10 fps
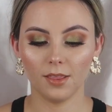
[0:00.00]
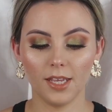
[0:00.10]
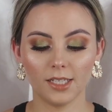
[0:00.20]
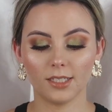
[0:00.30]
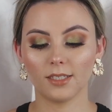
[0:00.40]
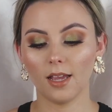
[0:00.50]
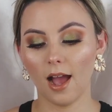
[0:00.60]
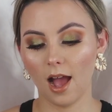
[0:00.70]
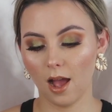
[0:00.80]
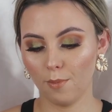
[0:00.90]
This
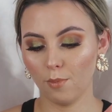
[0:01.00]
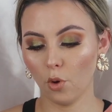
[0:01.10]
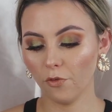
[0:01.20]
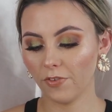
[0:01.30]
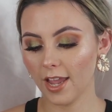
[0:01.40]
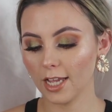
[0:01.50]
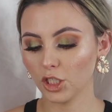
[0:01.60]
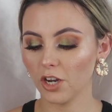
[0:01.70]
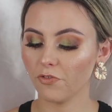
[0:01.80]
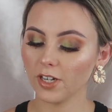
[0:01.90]

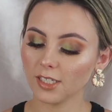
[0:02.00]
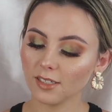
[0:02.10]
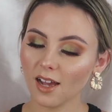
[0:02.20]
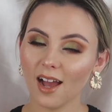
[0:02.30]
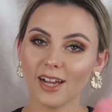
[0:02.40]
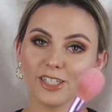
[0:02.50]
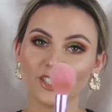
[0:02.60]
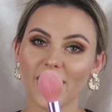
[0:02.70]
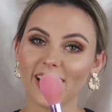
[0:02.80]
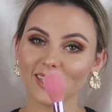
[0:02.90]
Morphe Jeffree Star
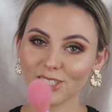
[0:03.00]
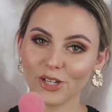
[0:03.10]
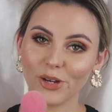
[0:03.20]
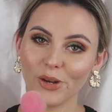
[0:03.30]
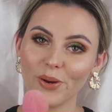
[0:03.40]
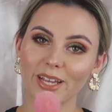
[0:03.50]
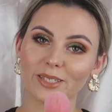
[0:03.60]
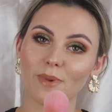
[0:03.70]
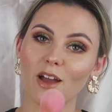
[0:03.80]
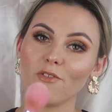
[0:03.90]
JS2
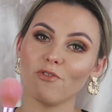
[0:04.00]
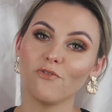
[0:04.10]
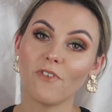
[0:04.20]
is my